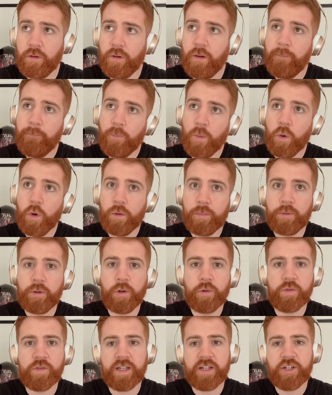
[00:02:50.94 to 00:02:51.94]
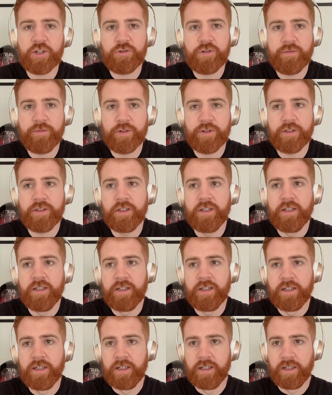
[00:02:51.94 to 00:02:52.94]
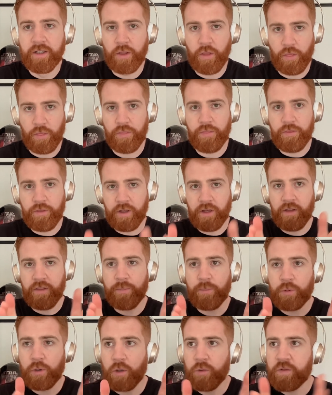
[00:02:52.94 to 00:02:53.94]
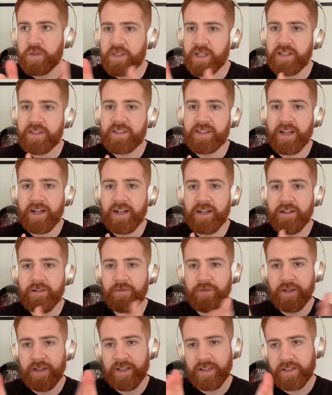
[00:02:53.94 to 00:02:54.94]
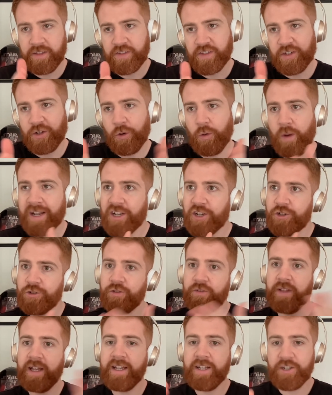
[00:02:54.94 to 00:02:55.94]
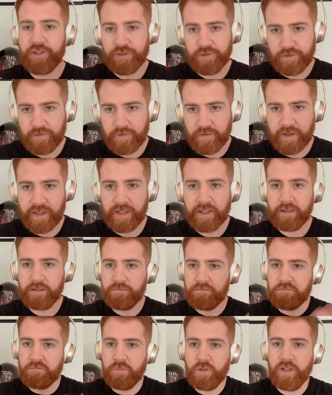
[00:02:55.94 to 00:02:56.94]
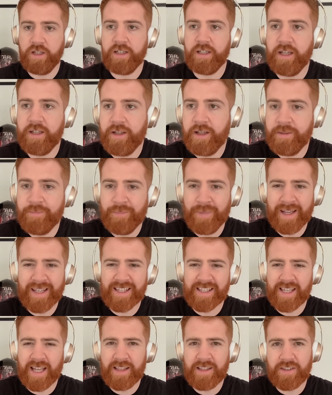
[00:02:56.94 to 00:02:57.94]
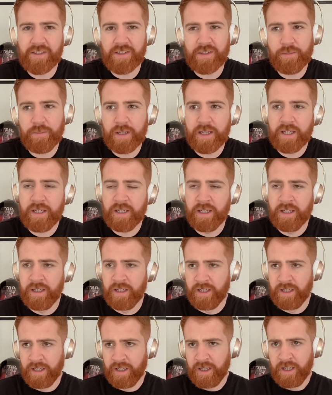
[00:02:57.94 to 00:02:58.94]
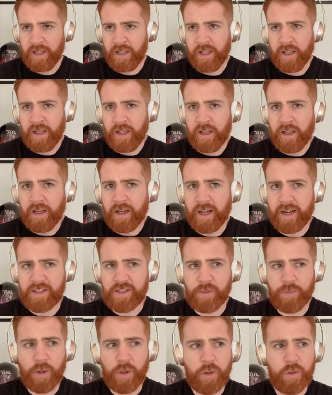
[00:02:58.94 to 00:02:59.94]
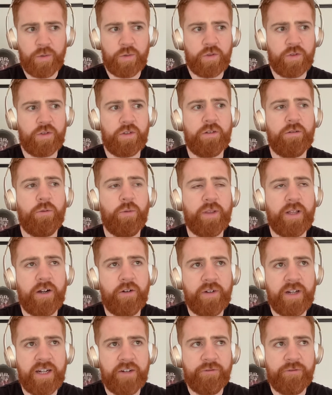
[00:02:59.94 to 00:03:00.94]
more process driven. The process side of it, the sequential nature of it made sense to me. And I suppose without really